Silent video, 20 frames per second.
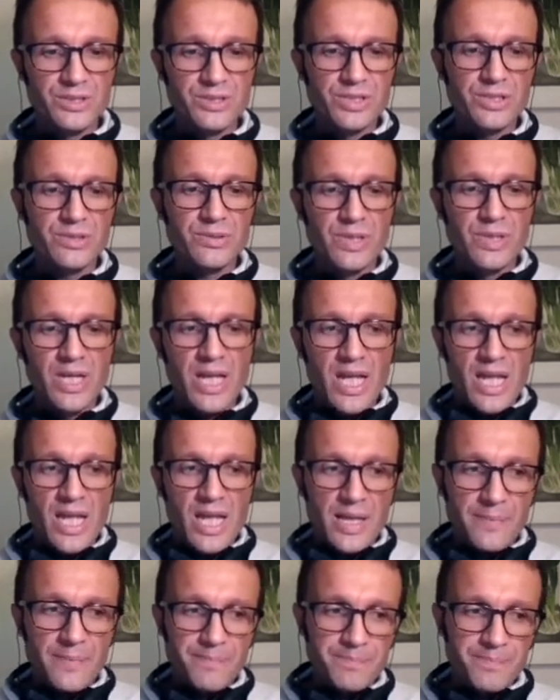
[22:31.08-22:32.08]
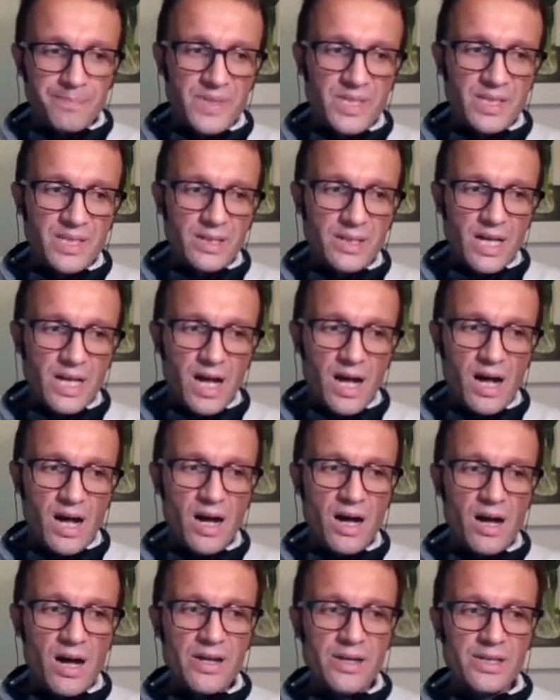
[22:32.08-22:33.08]
So the
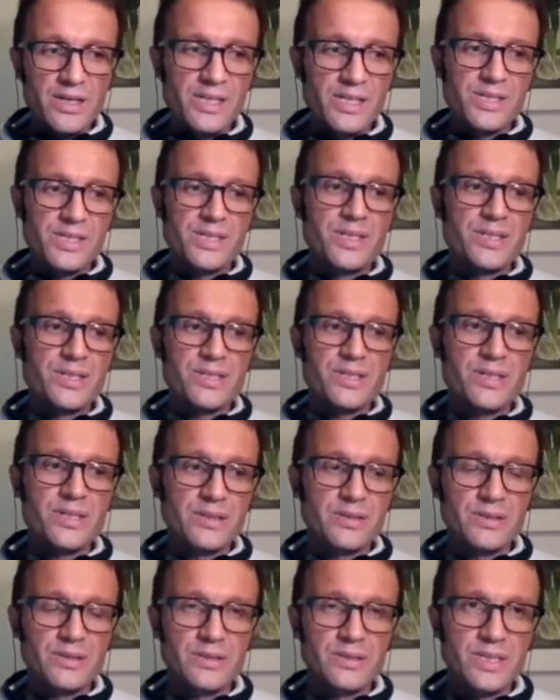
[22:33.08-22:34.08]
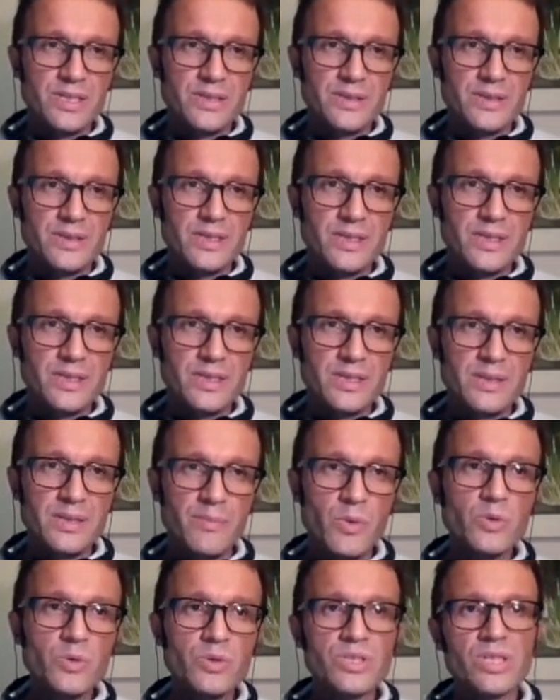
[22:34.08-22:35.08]
higher is the
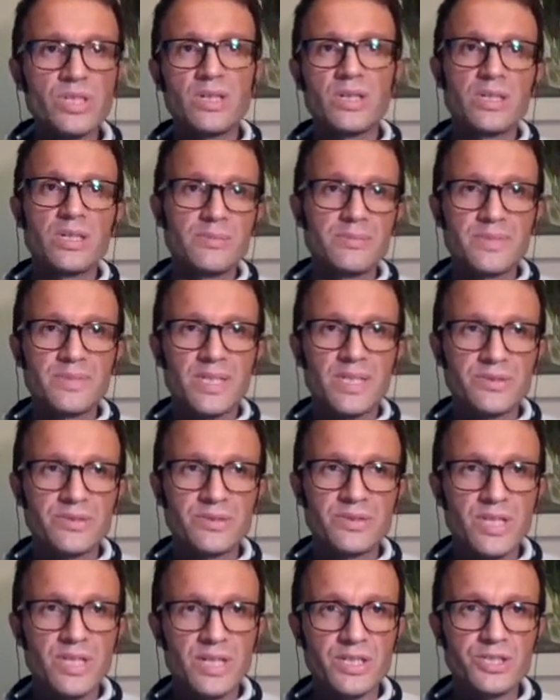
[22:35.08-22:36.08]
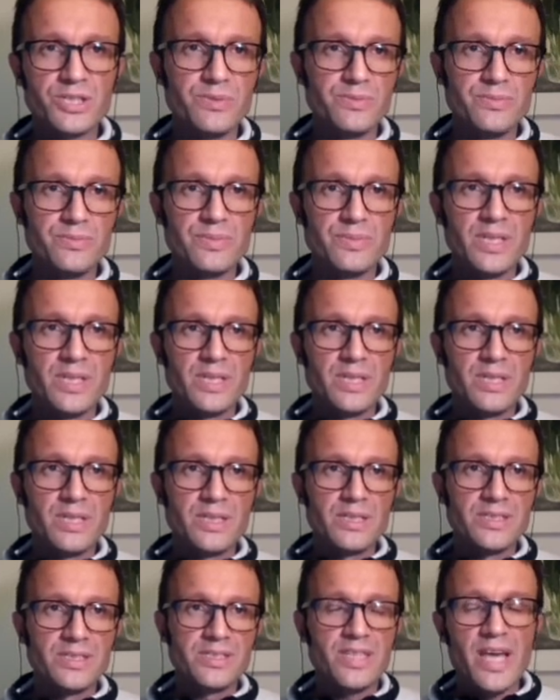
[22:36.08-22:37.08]
more time a transaction
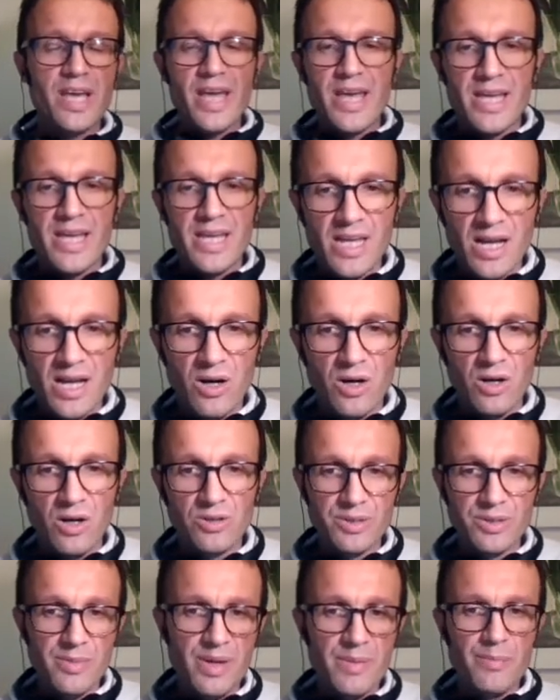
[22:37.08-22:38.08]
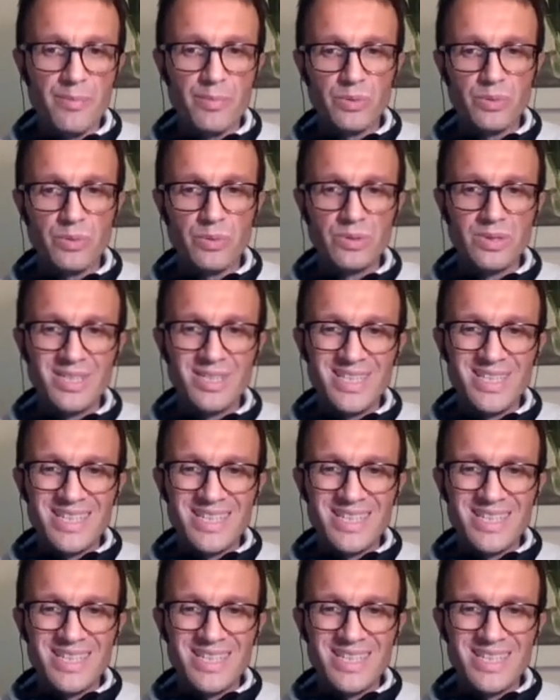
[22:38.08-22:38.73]
stay on the mempool,